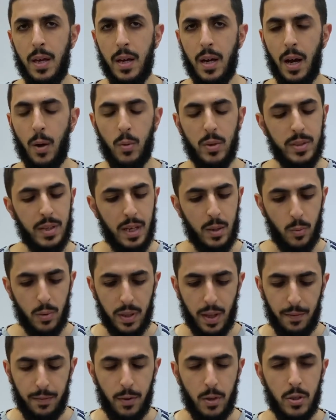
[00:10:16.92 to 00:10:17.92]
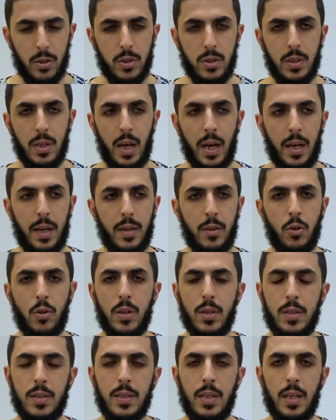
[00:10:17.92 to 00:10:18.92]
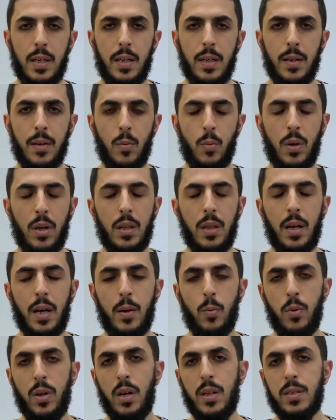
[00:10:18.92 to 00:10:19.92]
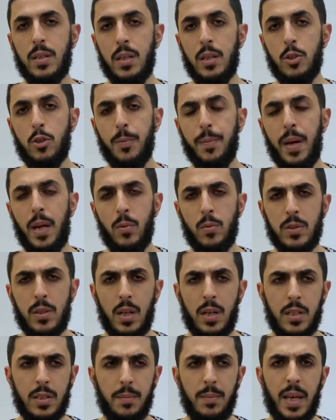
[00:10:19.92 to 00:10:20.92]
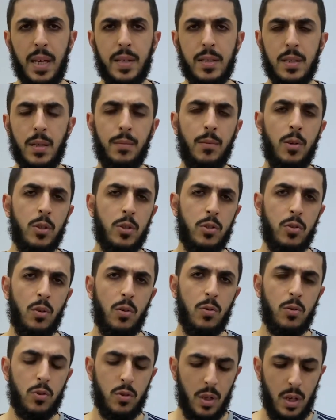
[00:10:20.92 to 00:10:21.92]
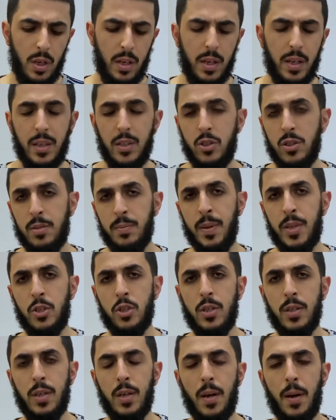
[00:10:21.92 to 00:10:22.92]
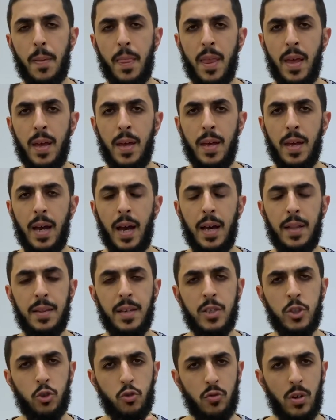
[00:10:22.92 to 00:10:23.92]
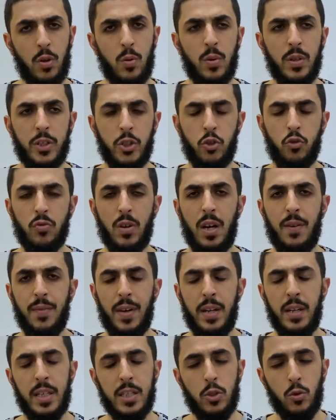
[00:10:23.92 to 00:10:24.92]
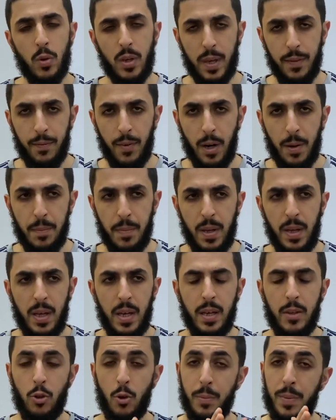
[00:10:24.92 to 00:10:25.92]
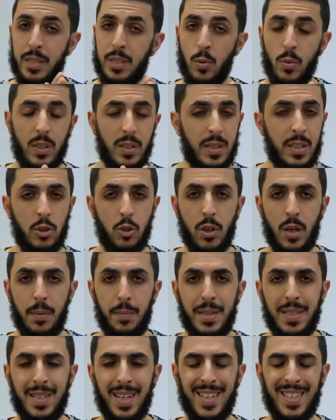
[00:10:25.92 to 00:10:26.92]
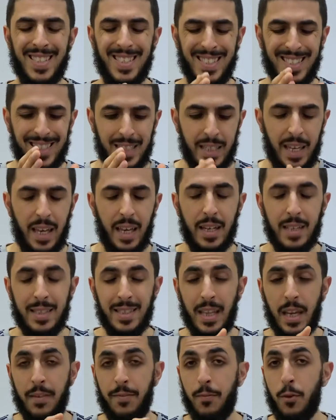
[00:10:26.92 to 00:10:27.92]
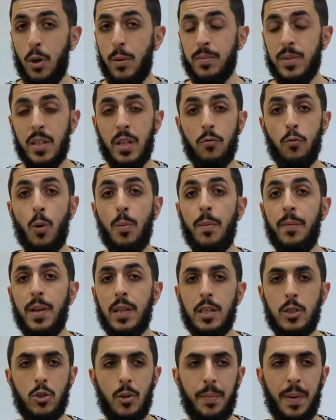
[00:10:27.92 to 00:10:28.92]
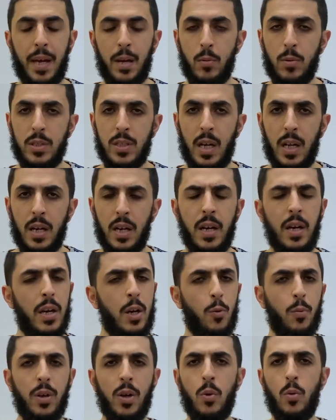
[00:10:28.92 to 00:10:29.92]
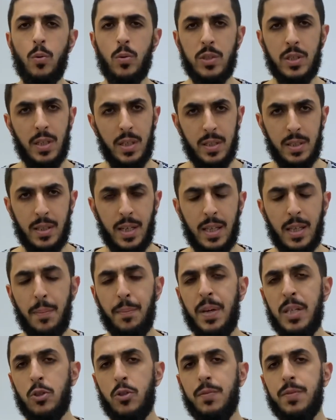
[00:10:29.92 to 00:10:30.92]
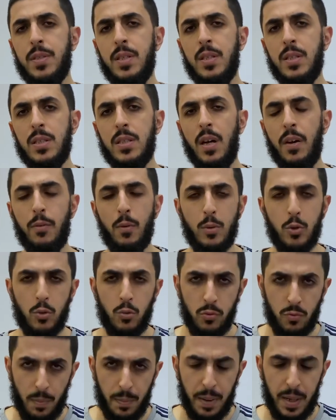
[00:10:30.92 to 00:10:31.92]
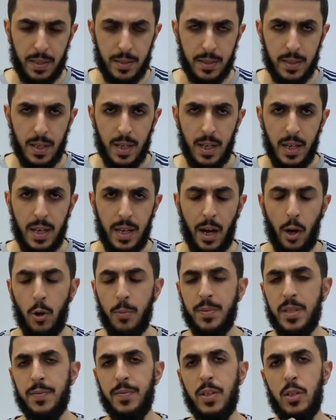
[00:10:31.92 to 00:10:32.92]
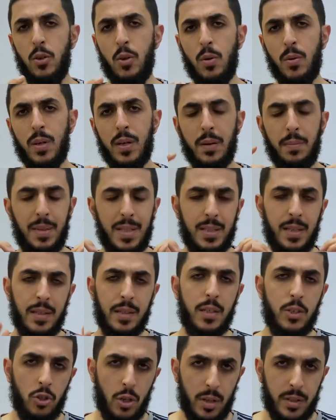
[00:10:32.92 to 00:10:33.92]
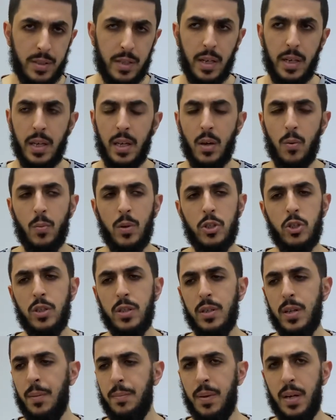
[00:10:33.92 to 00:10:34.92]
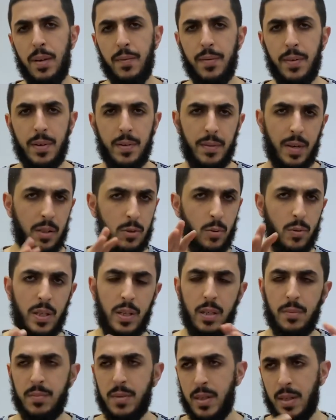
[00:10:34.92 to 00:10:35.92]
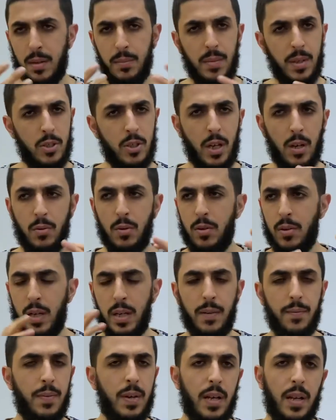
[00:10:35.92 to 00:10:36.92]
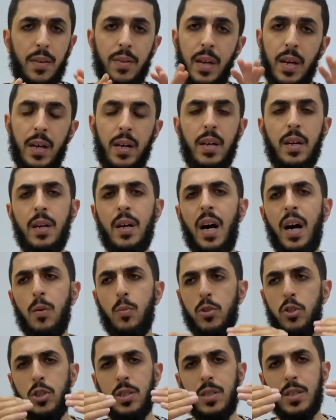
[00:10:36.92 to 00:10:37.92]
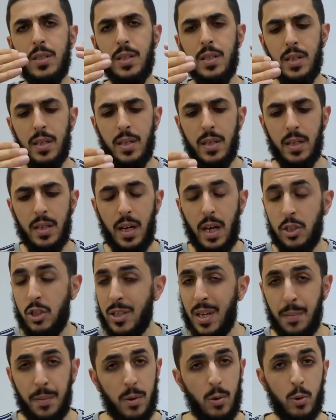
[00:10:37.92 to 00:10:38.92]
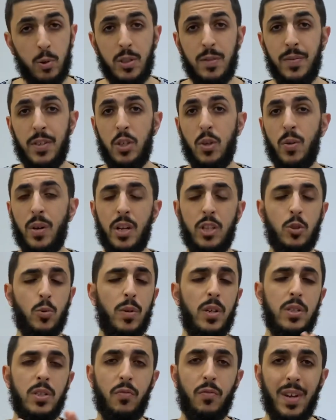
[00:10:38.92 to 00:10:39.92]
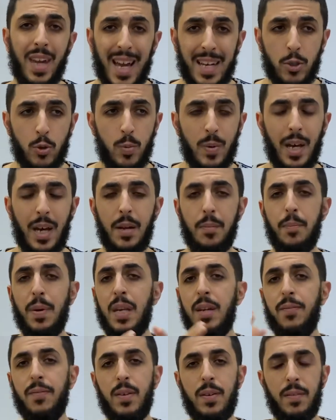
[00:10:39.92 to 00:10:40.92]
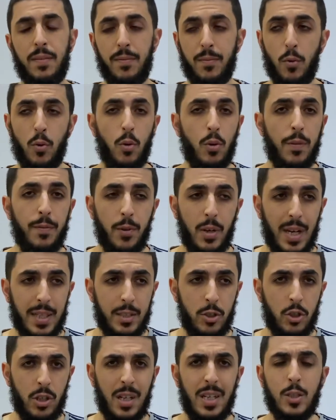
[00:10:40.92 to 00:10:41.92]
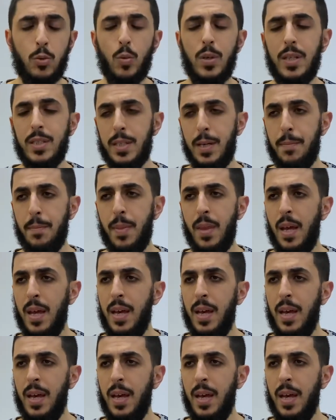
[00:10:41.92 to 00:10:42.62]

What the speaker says: I want to end with that verse, and you can see, wallahi, we ask Allah subhanahu wa ta'ala to make us amongst those he's just mentioned here, and let's struggle and strive, and let's not give up. No matter what sins you're committing, stick firm to the rope of Allah subhanahu wa ta'ala. We are all sinners, and the best of sinners are those who repent. I hope this video can be sent to Chunkz and he can watch it and benefit. I don't need him to give me a shout or anything like that. I just came across this video and I just wanted to react to it and benefit for all of you guys, inshallah, as well as him.